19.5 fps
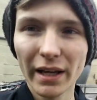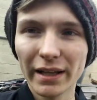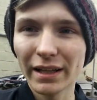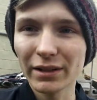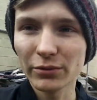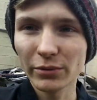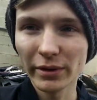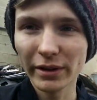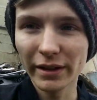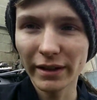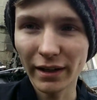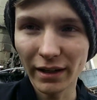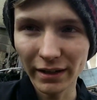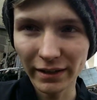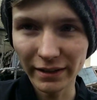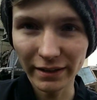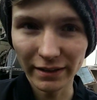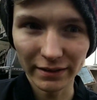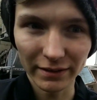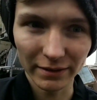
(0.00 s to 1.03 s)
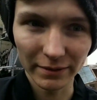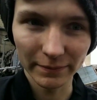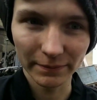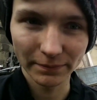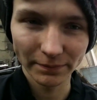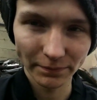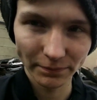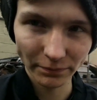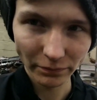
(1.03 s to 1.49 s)
that's really all it is,
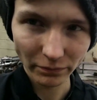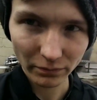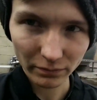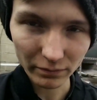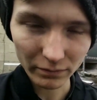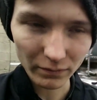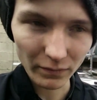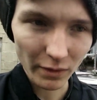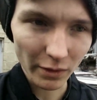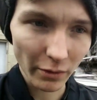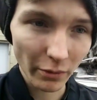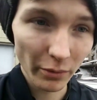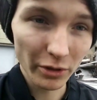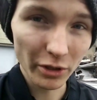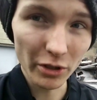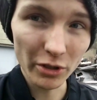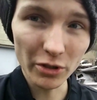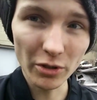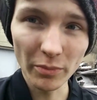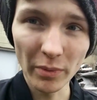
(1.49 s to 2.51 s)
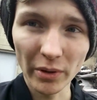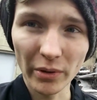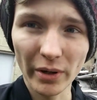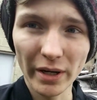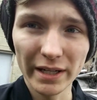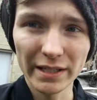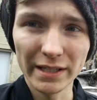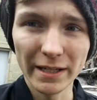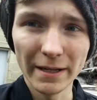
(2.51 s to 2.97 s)
which is super
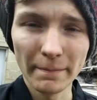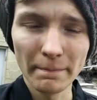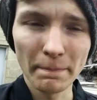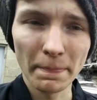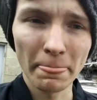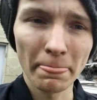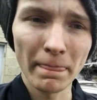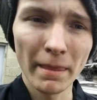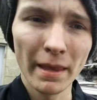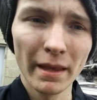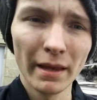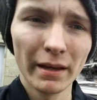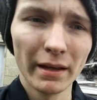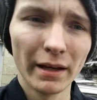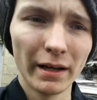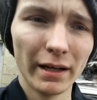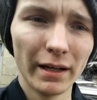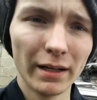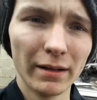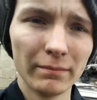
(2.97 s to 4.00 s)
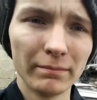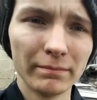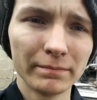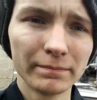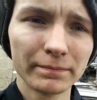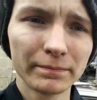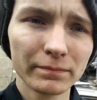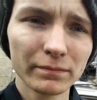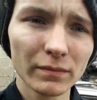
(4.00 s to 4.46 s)
crazy.
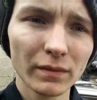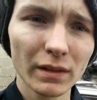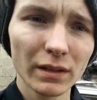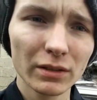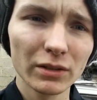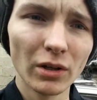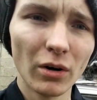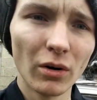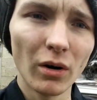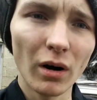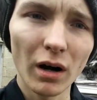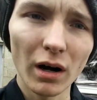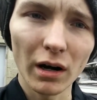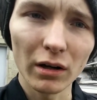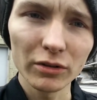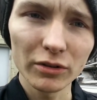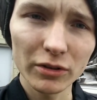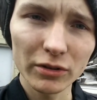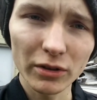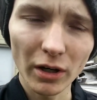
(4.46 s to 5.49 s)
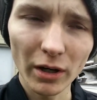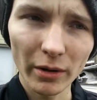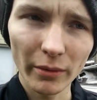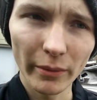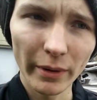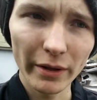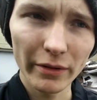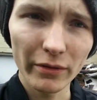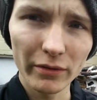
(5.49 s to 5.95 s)
So I'll
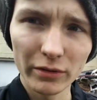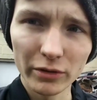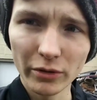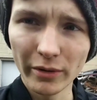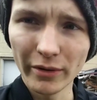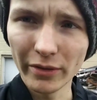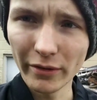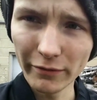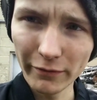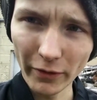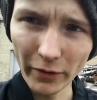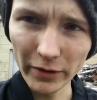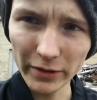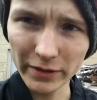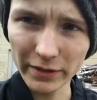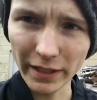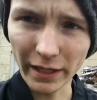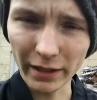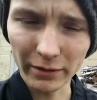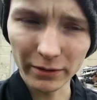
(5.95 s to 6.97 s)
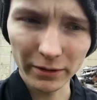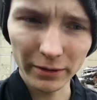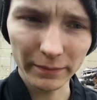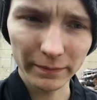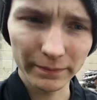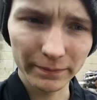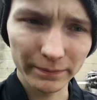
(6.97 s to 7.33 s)
start with doing the first sound,